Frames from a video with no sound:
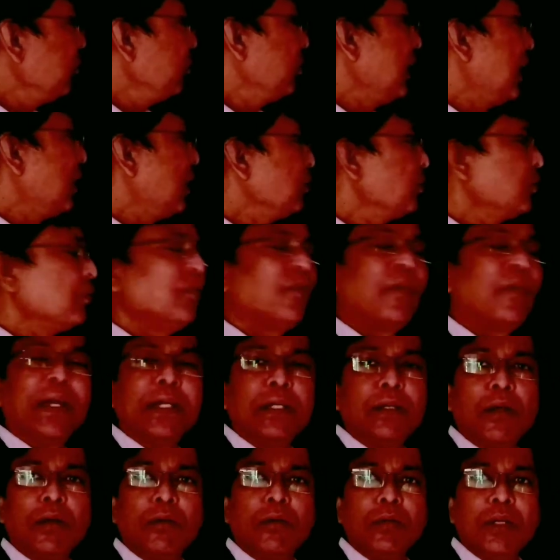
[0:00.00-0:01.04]
we have to find
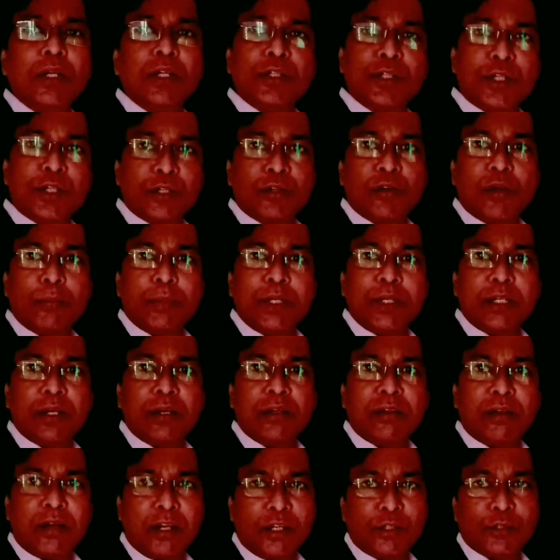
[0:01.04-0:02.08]
out trigonometric
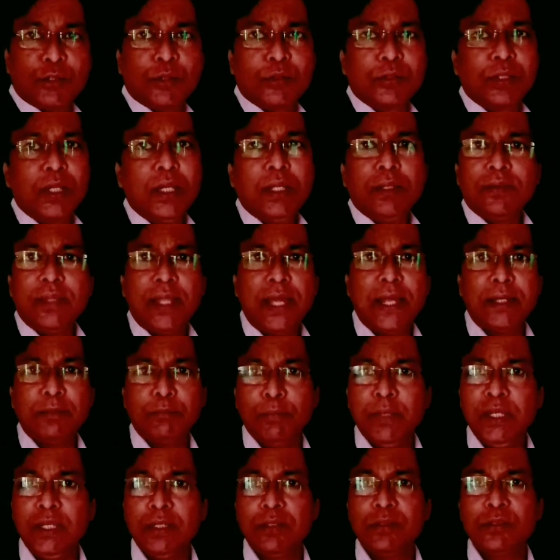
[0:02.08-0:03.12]
ratios. That
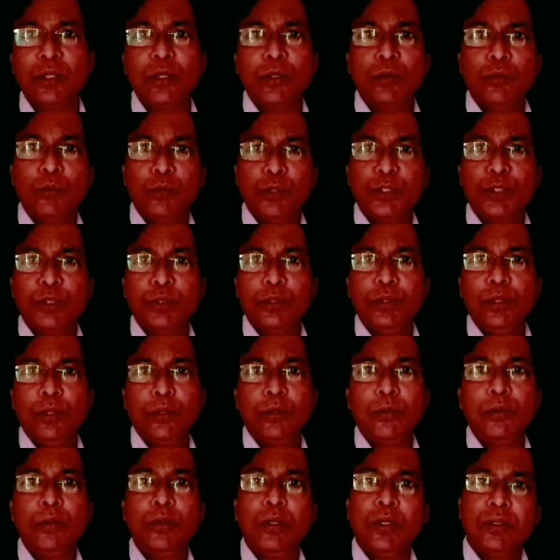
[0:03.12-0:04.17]
means we should
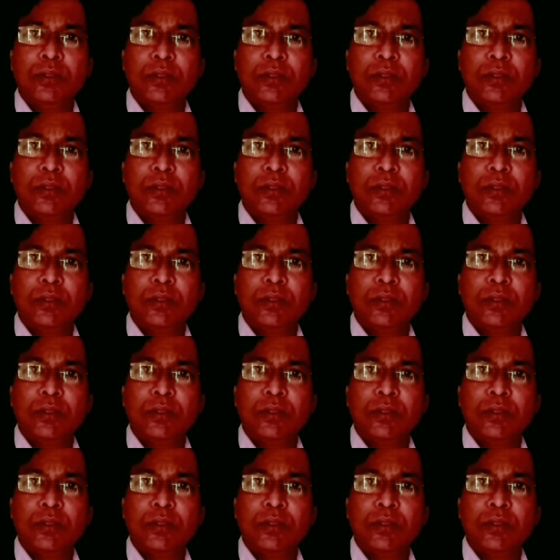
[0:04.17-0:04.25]
know